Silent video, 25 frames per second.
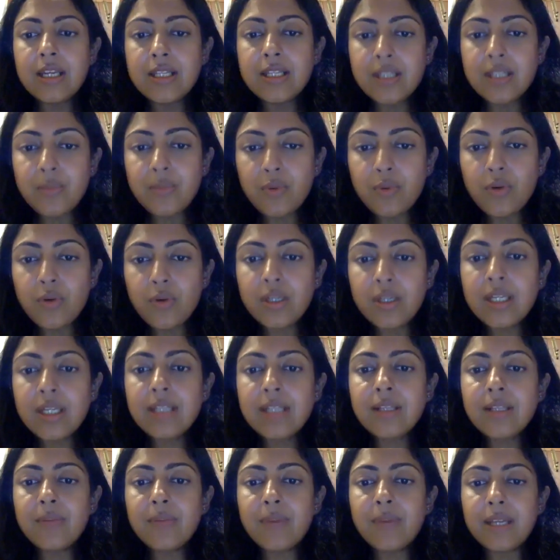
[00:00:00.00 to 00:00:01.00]

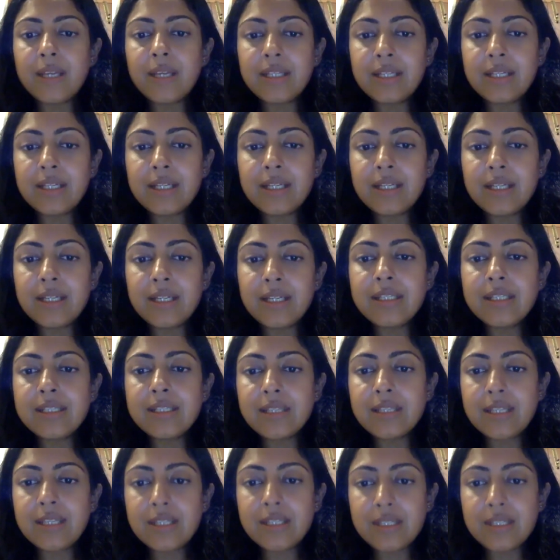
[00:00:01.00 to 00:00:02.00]
Supporting the mother
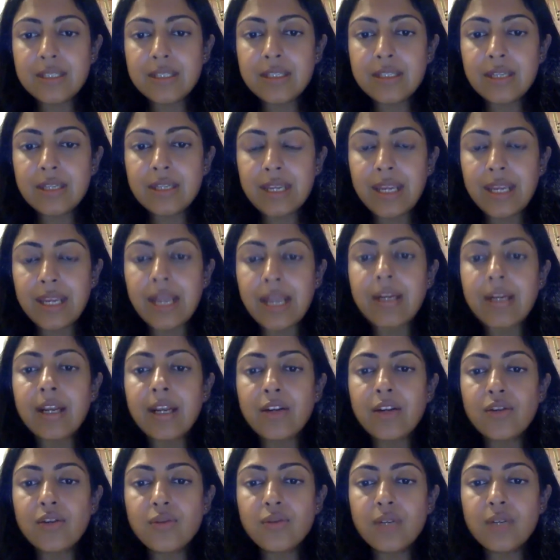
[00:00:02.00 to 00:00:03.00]
can
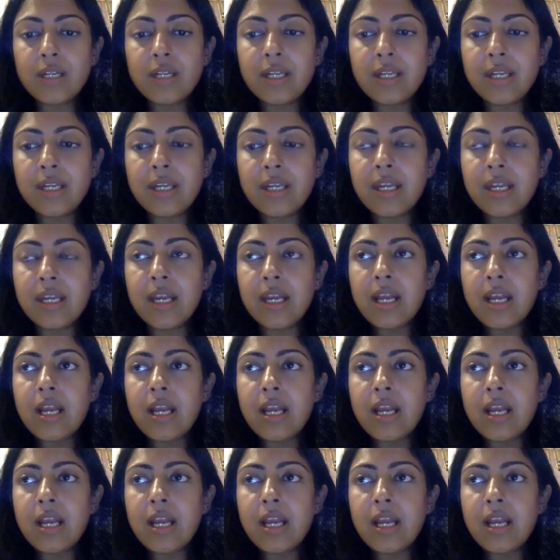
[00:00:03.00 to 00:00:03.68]
actually